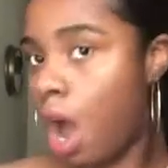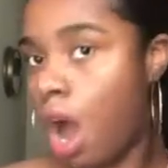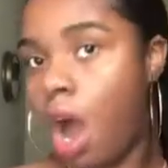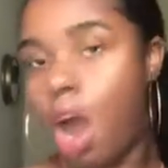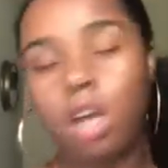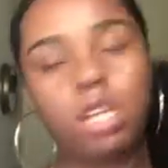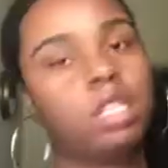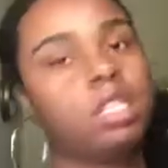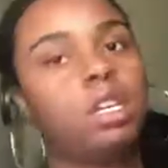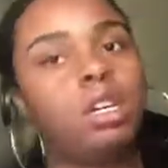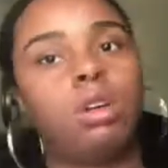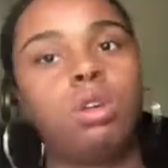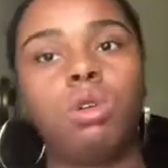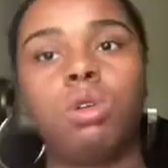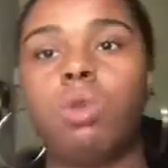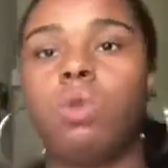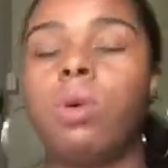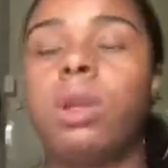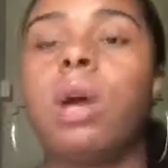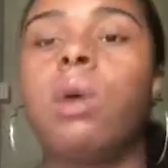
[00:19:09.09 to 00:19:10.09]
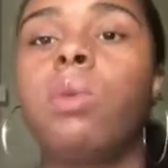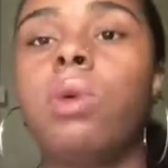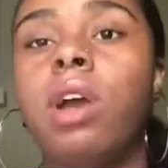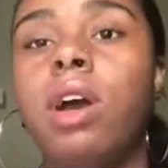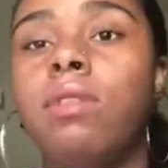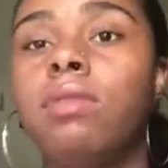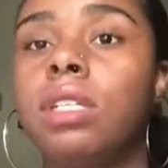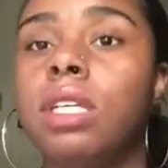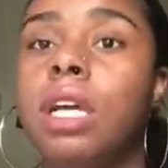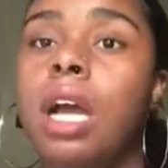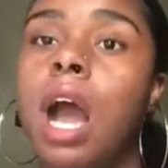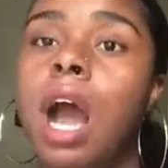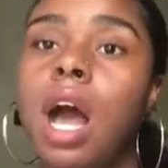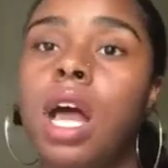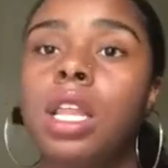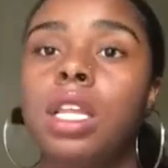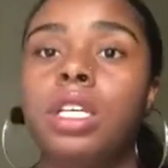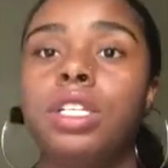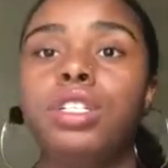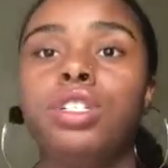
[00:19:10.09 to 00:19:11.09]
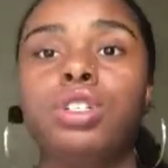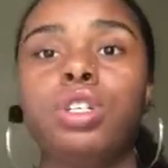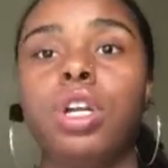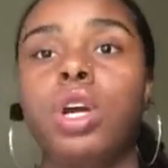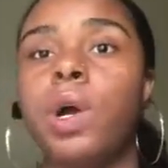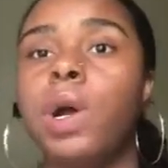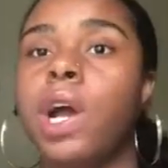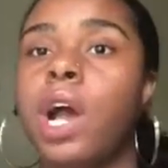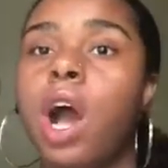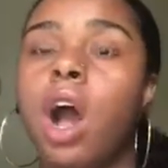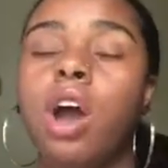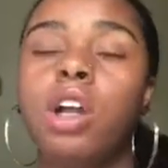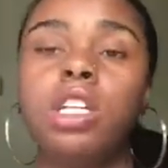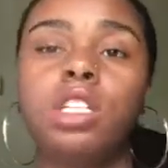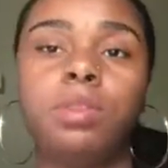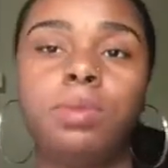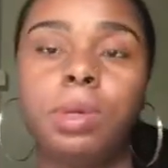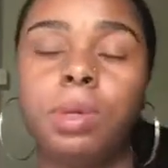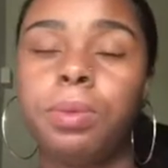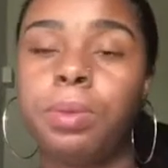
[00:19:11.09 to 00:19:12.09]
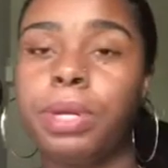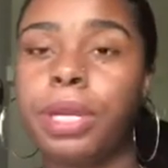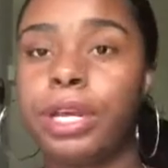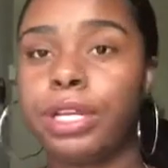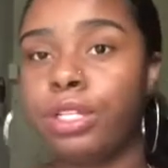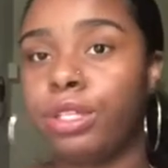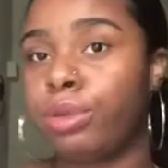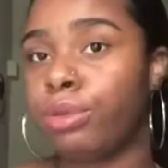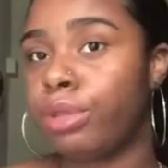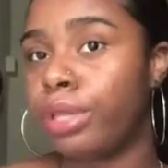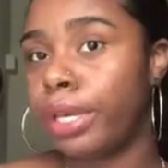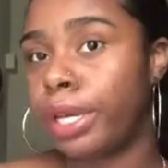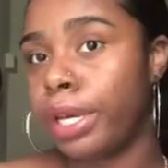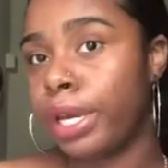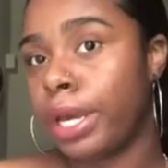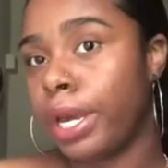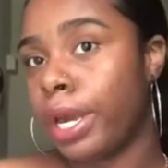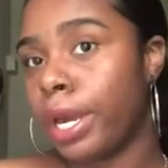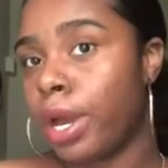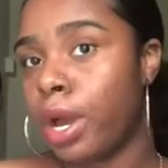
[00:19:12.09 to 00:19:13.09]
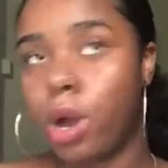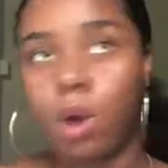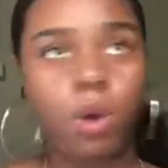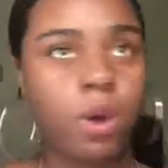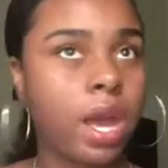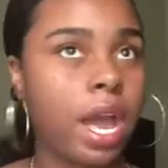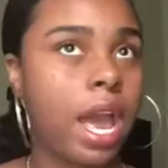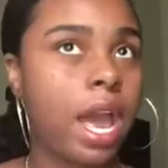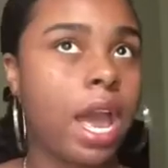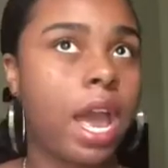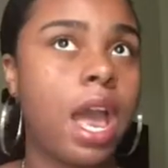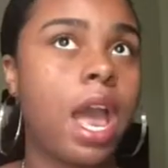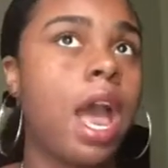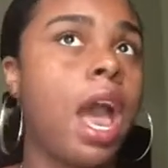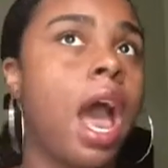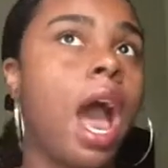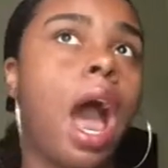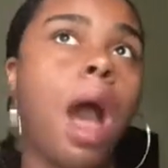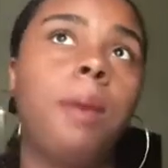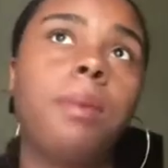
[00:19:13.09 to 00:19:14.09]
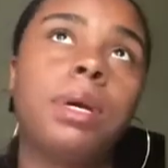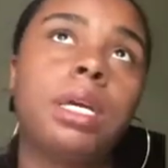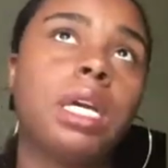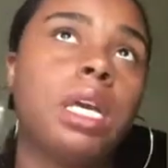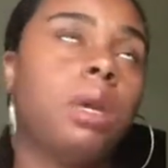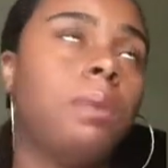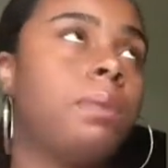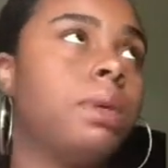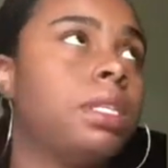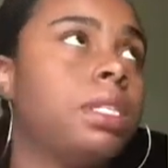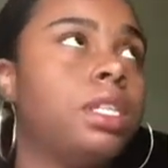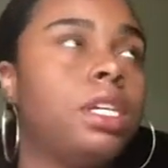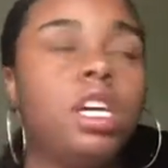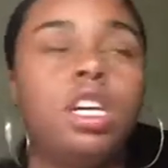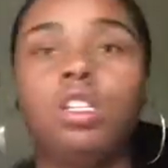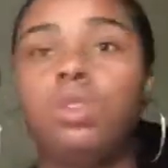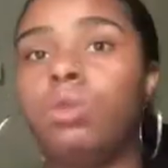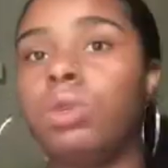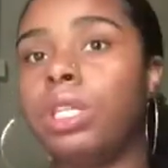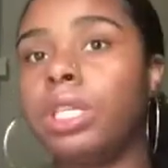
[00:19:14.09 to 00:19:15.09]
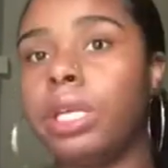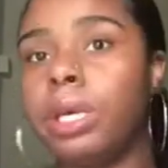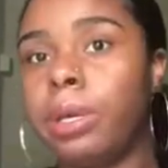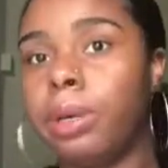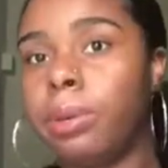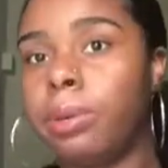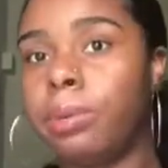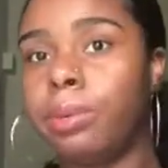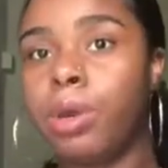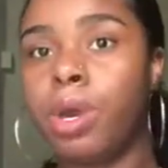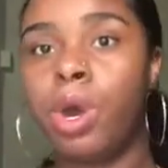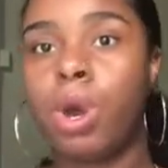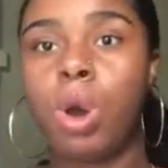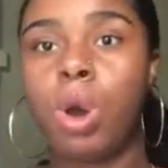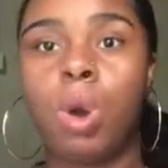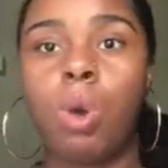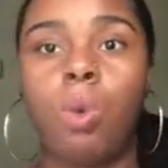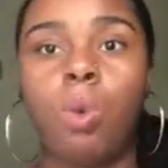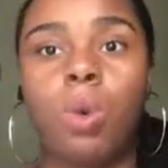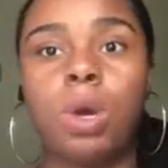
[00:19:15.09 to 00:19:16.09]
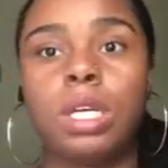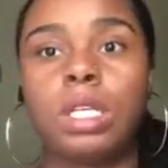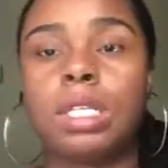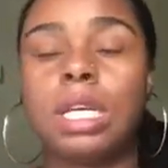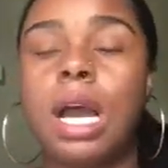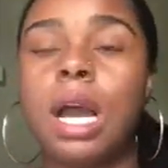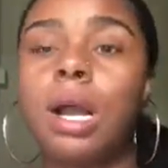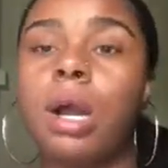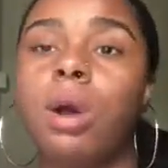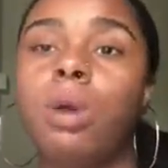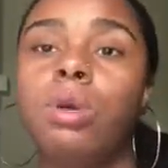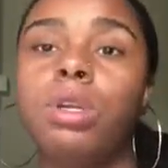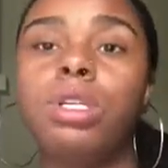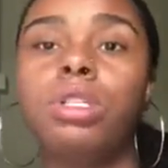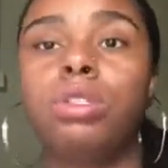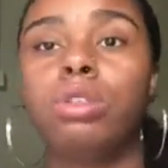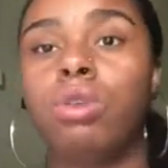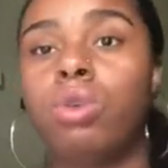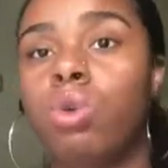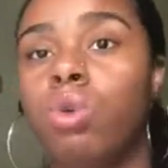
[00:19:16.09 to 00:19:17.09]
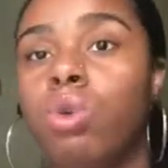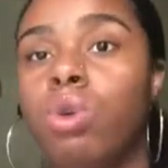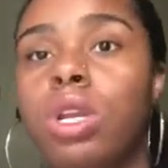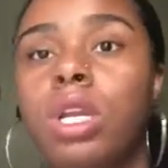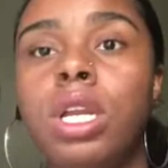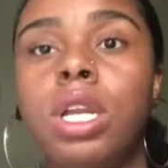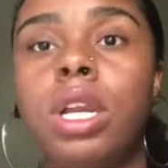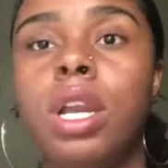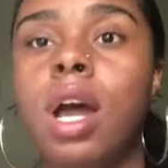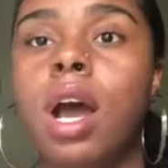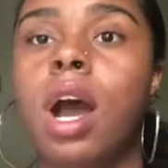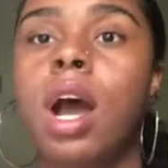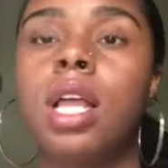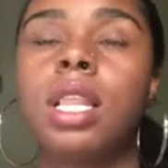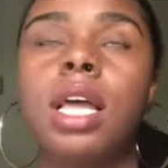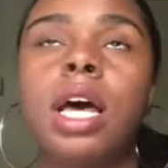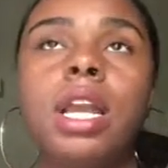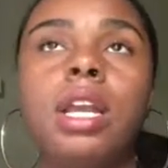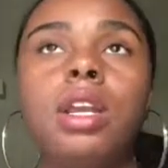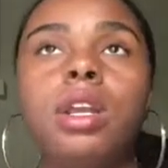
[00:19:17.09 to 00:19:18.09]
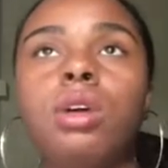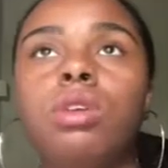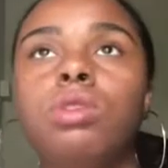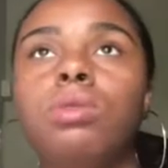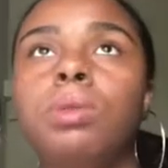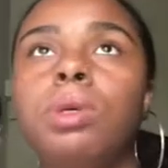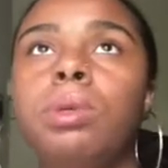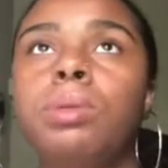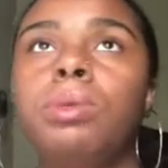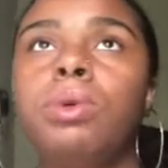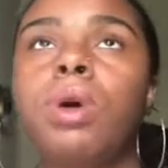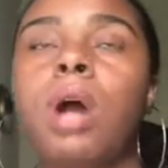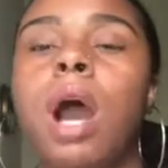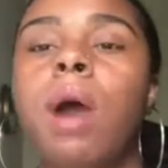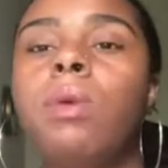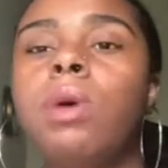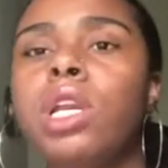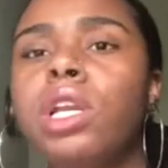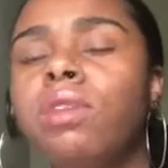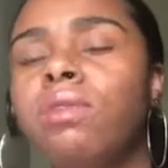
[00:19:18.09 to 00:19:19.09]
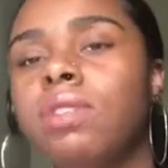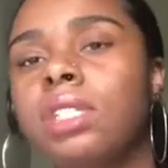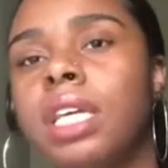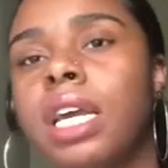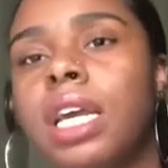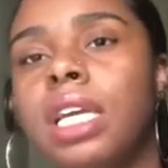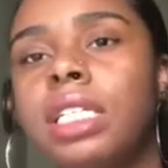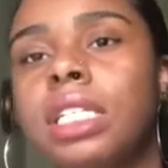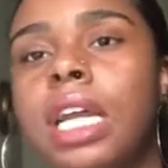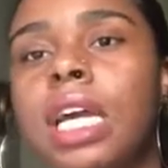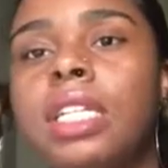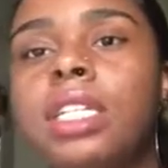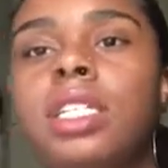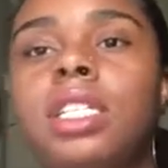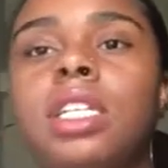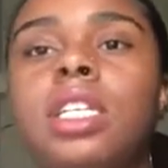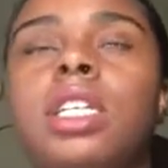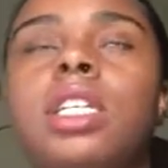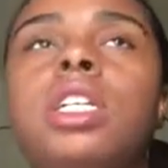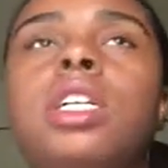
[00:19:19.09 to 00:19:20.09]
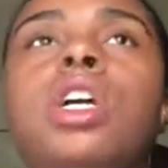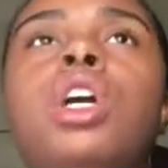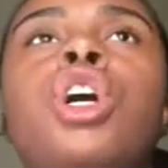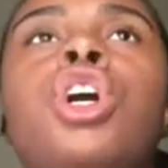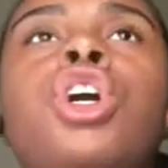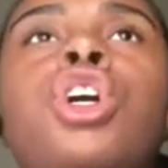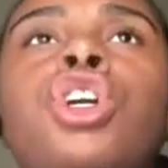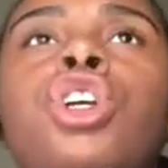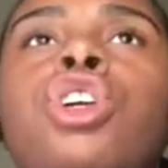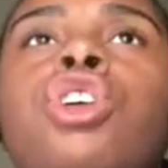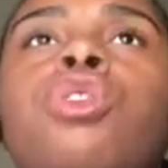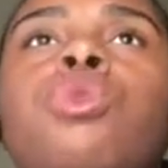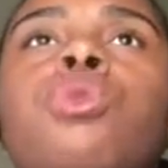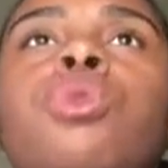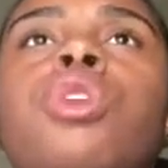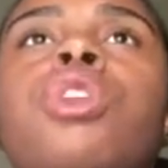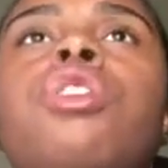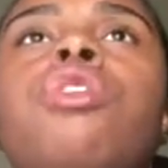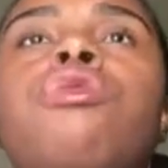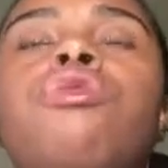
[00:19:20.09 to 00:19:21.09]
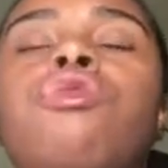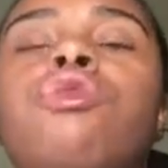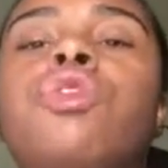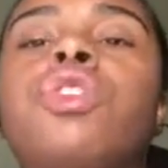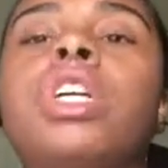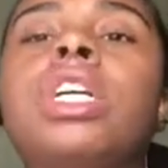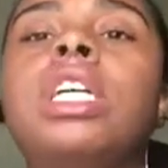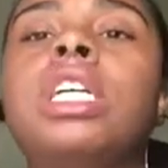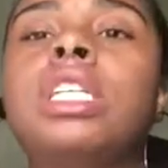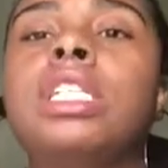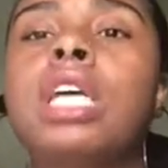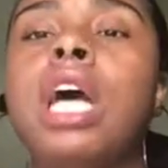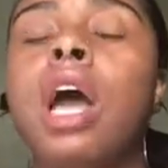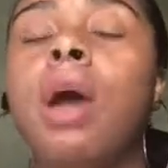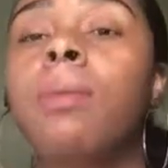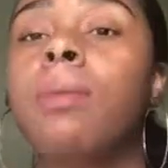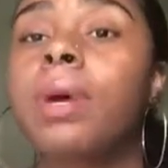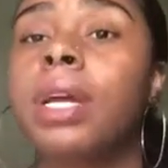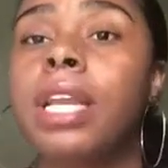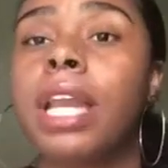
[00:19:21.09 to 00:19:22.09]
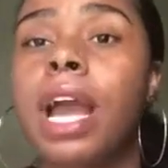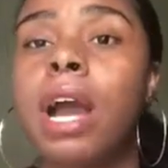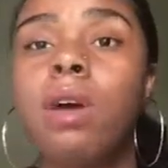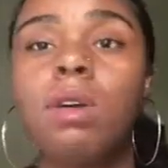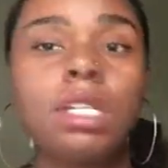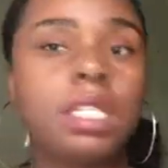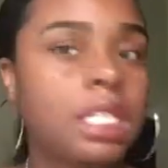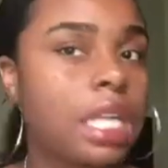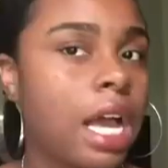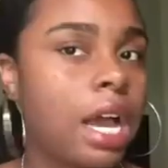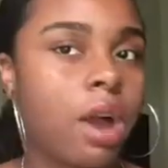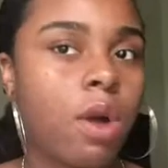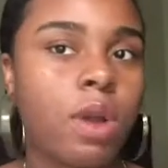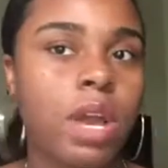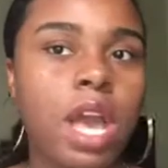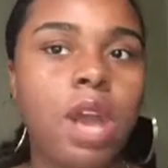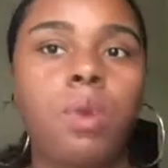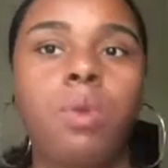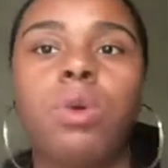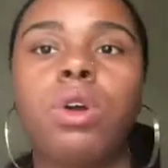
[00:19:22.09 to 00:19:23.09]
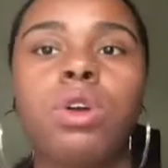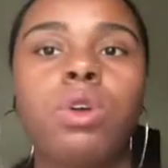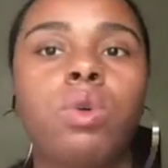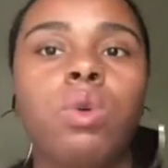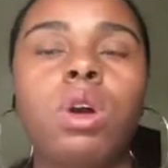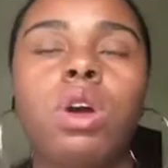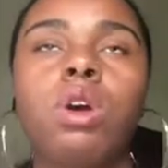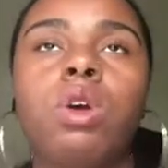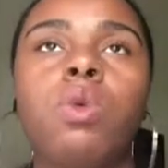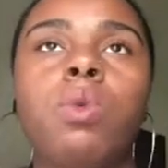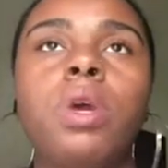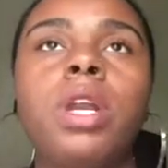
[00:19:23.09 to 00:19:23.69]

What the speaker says: Also, when I went off to college, all these people that you thinking, okay, I'm gonna keep in touch with them once I go to school, a lot of those people, I wouldn't even say it's not that they're your real friends, but now it's like, okay, we're grown.